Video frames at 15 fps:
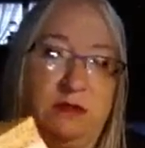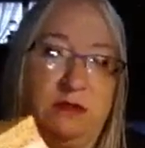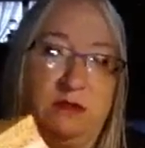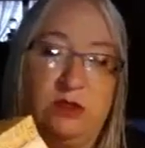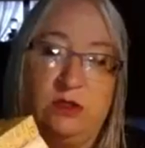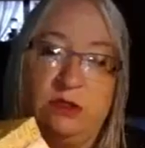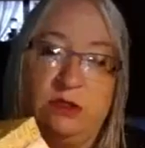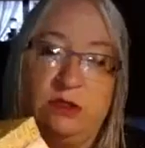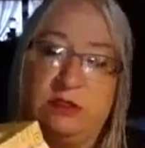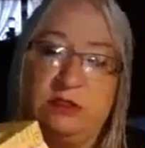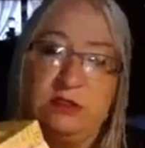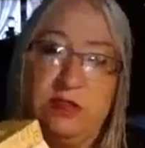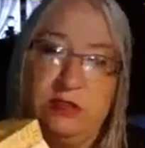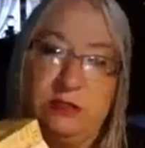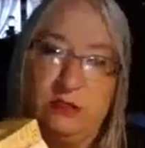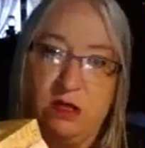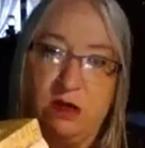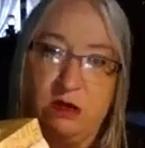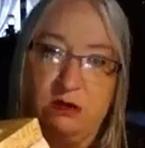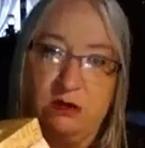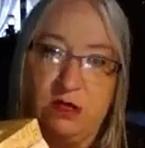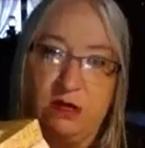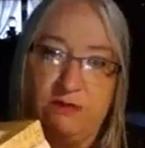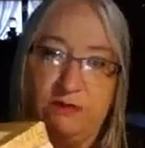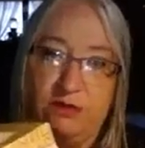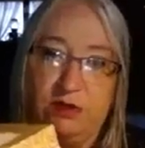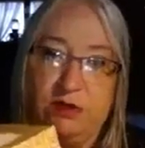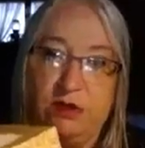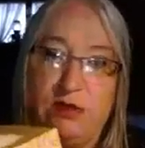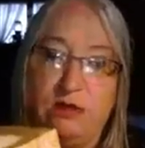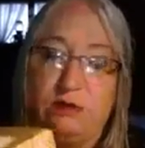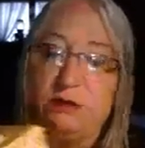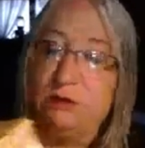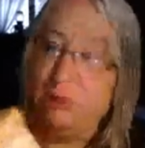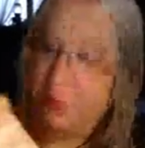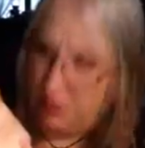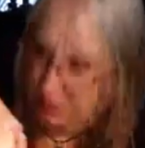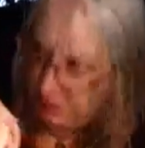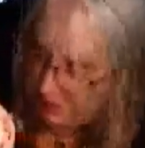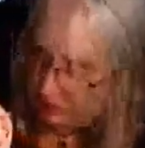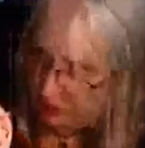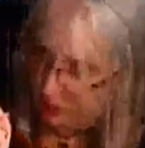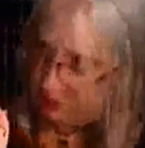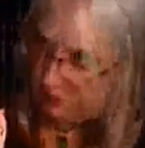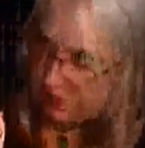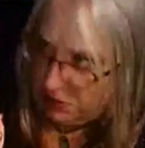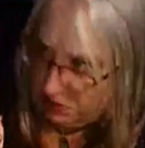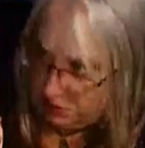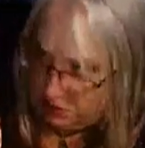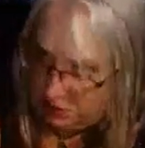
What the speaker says: So you can see that's all covered there. Did I miss a spot?